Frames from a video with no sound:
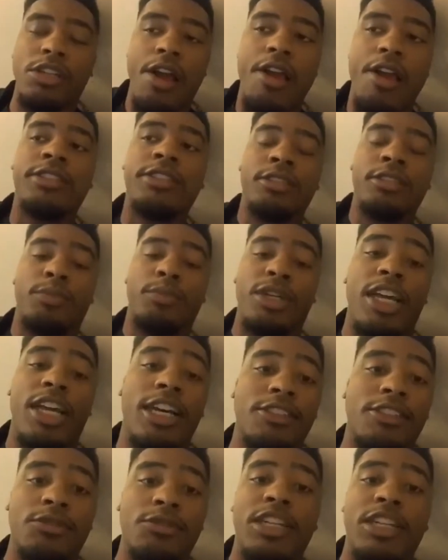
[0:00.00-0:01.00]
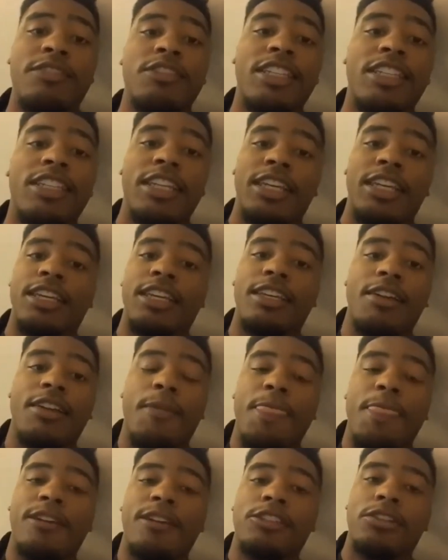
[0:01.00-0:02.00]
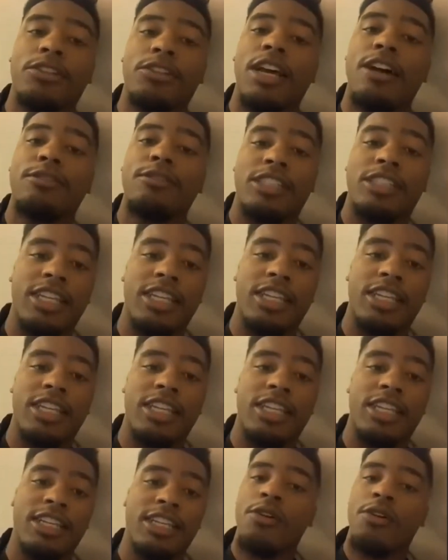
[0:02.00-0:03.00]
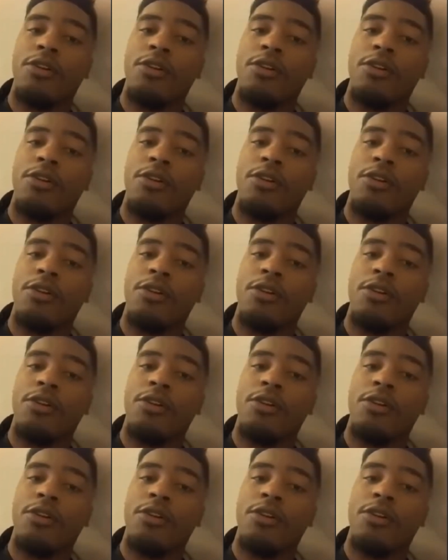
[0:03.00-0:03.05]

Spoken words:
but that's when everything hit, so that was canceled.